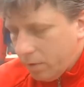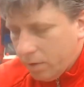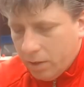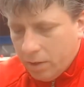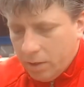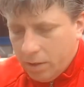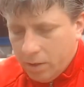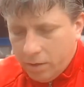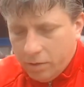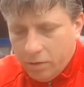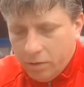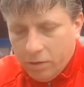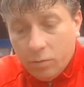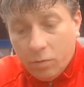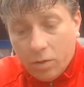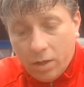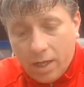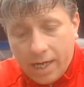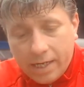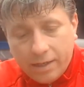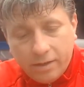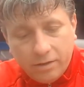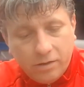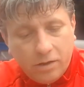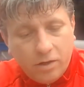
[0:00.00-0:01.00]
Another one I
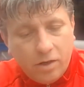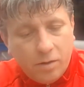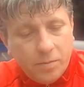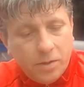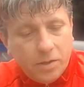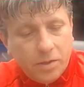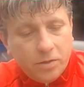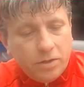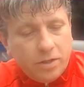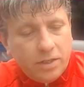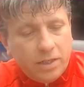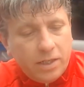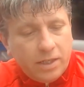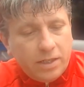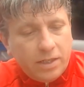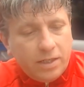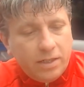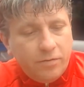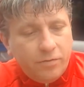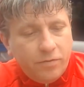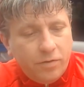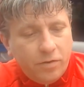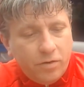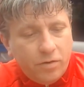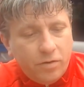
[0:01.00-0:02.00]
had on the Commodore
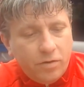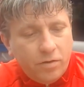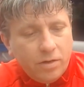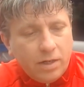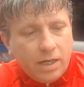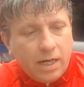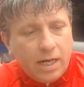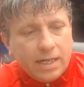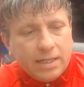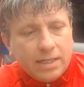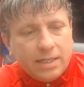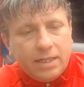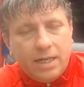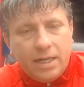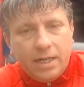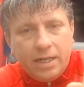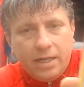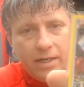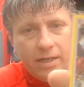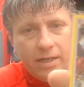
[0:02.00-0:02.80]
64, classic,